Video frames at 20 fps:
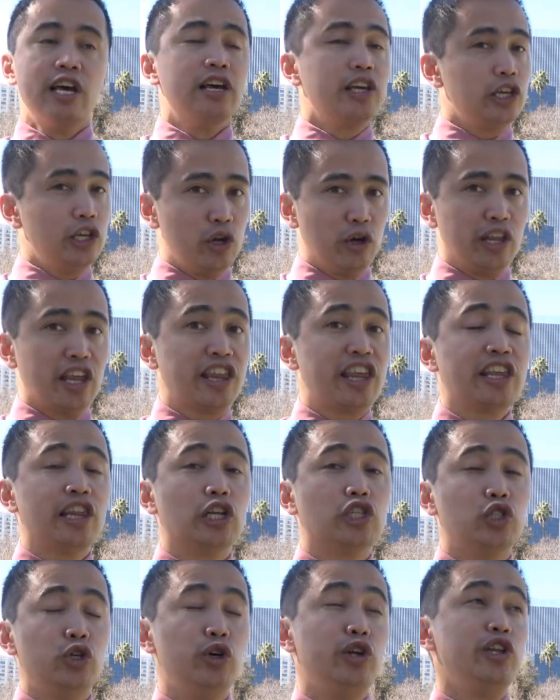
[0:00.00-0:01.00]
you know, the thing that
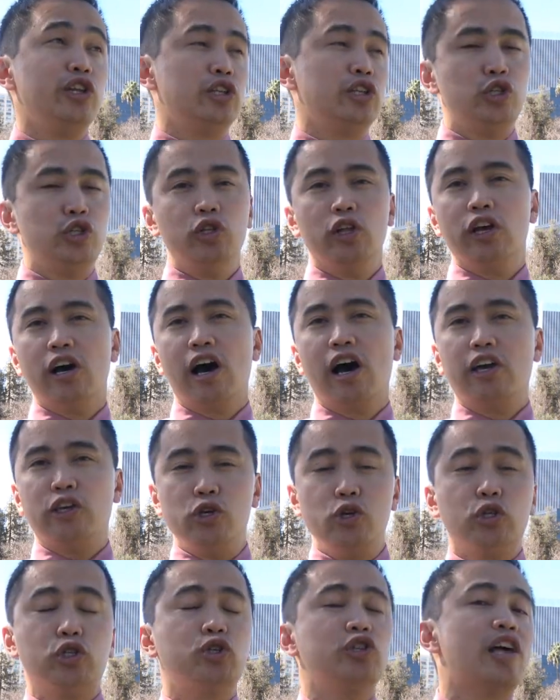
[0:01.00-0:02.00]
drew uh,
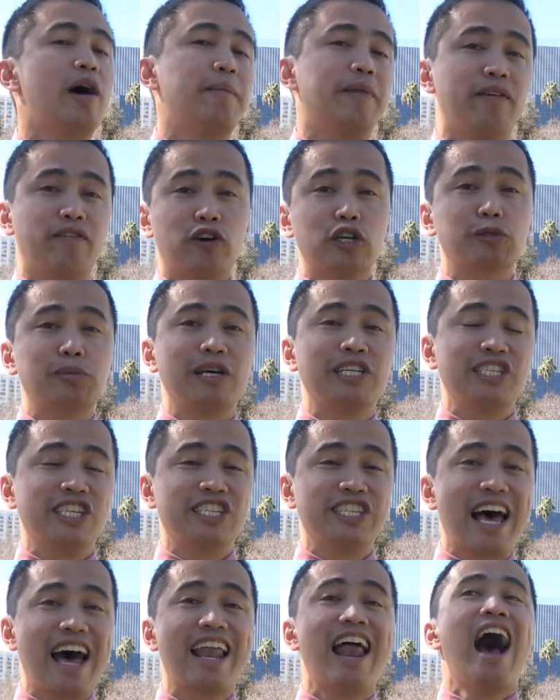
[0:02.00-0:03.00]
you to them in the first place is
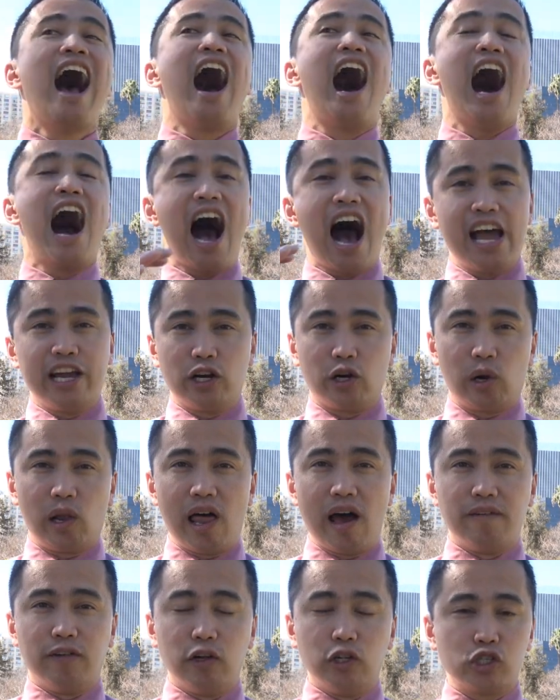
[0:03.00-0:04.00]
that higher
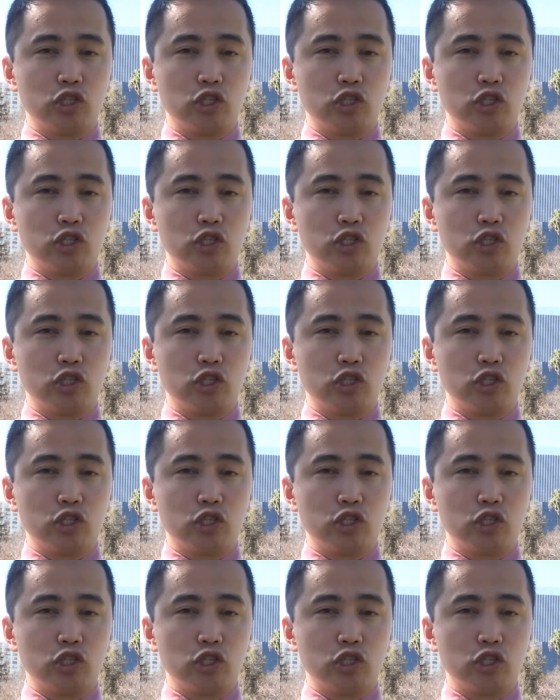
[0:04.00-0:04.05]
level.